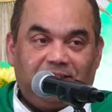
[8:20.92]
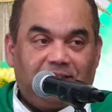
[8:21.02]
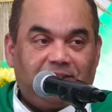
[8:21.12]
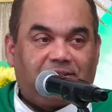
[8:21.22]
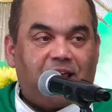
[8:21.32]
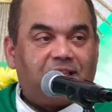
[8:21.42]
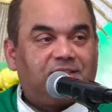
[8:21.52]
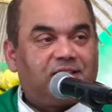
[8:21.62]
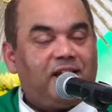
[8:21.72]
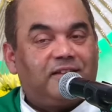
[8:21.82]
the tax
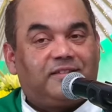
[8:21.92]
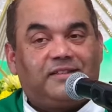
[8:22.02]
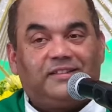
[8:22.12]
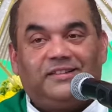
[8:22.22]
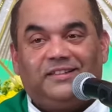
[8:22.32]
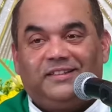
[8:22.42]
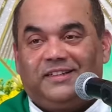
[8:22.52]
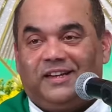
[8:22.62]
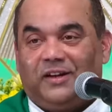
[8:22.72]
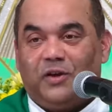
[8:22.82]
collector,
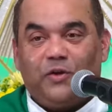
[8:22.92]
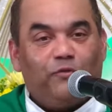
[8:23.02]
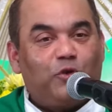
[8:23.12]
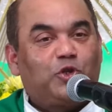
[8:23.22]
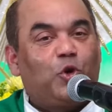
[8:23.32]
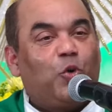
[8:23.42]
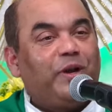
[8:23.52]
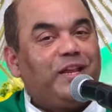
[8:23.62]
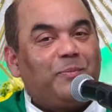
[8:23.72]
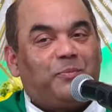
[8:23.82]
was
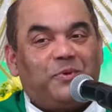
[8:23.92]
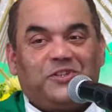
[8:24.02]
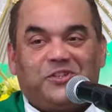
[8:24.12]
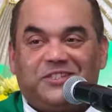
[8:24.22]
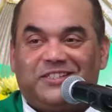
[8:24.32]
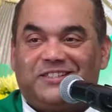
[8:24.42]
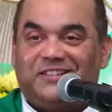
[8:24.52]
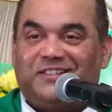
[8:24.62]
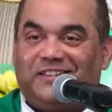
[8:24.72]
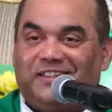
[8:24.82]
hoarding up riches,
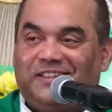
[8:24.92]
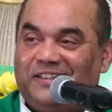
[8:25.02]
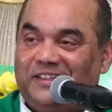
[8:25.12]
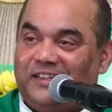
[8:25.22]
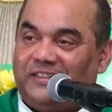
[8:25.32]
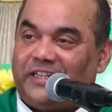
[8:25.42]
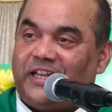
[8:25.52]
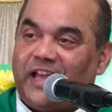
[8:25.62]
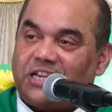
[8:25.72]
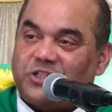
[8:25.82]
isn't it?
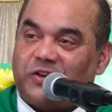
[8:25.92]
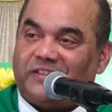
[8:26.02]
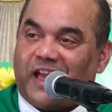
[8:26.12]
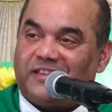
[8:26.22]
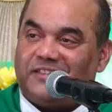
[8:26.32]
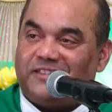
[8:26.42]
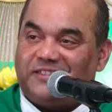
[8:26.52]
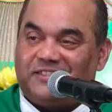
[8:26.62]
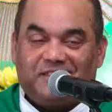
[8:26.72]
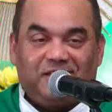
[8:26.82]
Taking extra
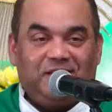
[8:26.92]
taxes.